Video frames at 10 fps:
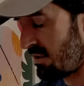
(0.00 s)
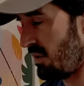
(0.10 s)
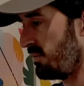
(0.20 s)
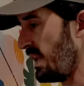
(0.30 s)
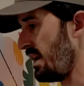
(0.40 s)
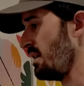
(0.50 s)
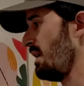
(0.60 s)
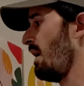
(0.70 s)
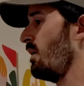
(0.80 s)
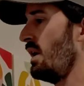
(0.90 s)
to flatten it
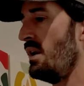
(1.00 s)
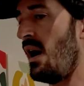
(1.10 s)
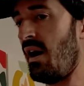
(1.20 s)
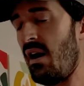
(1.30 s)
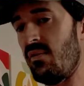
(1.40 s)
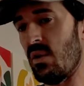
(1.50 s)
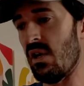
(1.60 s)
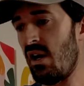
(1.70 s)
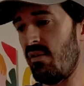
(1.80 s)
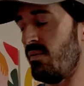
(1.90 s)
out and not have your
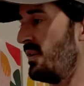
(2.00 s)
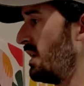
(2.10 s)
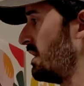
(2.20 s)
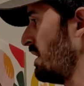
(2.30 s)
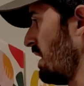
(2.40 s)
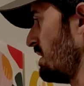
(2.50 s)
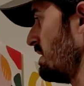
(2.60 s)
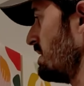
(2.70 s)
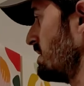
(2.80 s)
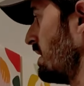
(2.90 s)
knife at a
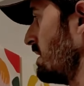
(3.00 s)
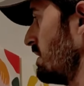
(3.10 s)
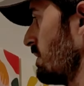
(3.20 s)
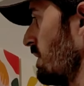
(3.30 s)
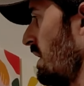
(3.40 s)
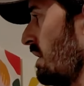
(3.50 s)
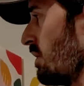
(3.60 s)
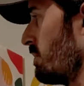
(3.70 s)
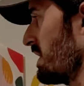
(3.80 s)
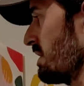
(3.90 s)
90 degree
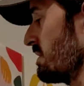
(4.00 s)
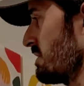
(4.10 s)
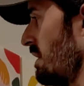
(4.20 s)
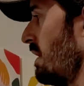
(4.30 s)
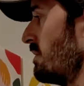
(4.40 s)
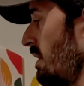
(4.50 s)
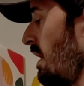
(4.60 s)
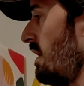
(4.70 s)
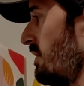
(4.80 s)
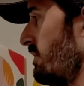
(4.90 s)
angle, because
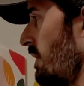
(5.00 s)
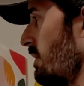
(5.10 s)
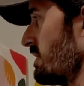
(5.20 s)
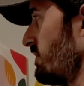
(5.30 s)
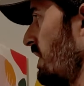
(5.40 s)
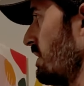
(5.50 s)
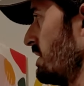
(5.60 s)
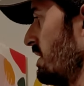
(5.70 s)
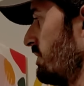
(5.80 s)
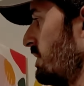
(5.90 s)
I have always found
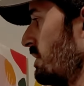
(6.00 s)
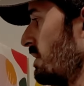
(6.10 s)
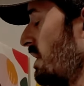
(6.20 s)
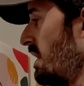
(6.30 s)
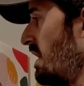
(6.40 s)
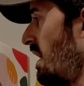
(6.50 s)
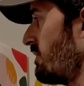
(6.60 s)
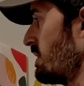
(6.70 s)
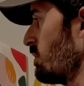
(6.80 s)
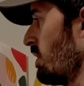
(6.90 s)
that if you have
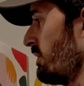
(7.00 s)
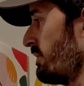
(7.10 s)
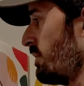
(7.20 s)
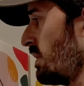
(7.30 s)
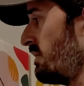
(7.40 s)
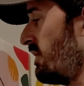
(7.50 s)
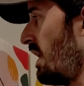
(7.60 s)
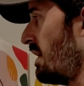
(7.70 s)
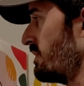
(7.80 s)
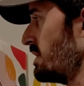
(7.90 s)
it at more of a
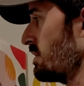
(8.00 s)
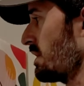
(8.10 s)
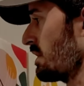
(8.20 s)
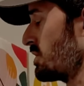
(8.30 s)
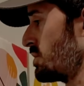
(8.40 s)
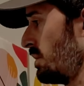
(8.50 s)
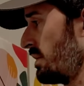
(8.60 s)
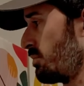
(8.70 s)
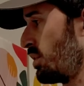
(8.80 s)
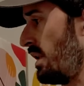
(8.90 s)
45 and you can control
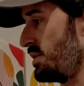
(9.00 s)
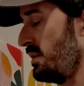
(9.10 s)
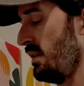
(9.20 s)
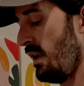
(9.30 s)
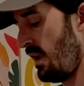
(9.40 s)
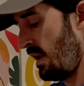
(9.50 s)
the pressure,